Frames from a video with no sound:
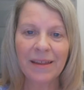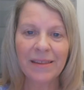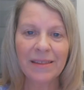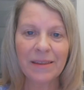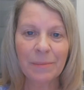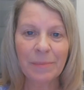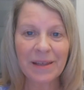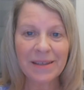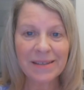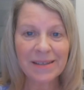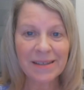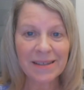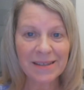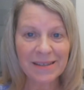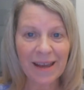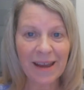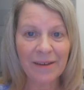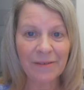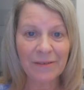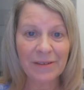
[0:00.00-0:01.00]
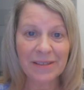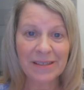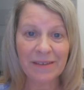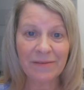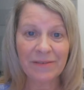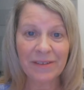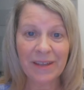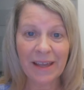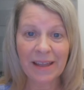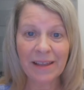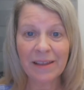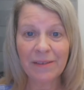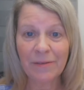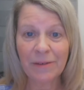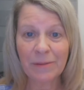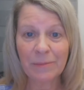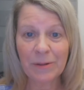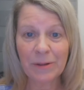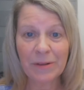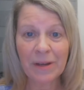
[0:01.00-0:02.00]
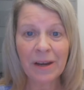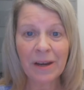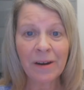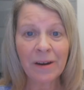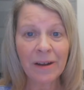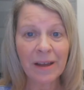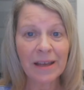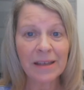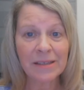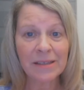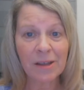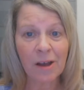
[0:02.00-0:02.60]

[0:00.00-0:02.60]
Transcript: The blessings I receive daily from doTERRA has